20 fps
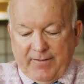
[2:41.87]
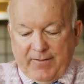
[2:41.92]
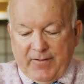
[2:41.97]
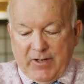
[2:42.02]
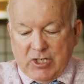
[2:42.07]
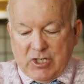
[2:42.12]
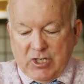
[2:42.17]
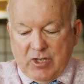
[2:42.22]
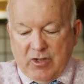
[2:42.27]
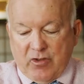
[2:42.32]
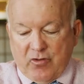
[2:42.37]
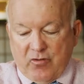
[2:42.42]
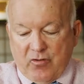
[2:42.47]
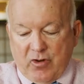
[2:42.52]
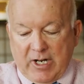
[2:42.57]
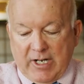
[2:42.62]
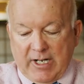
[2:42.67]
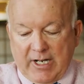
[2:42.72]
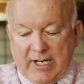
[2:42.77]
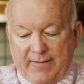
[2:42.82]
fish is
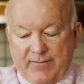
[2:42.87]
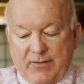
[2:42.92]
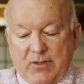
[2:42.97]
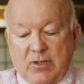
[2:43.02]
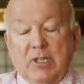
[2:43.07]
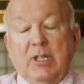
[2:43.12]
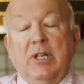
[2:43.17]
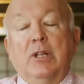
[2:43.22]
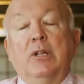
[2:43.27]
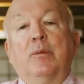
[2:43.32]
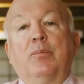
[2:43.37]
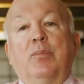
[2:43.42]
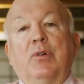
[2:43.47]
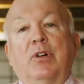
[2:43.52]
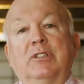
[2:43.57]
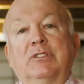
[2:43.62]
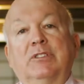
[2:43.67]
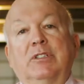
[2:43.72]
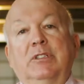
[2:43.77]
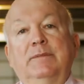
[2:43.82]
strong enough to kill a
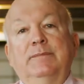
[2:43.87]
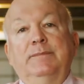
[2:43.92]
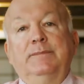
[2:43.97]
person.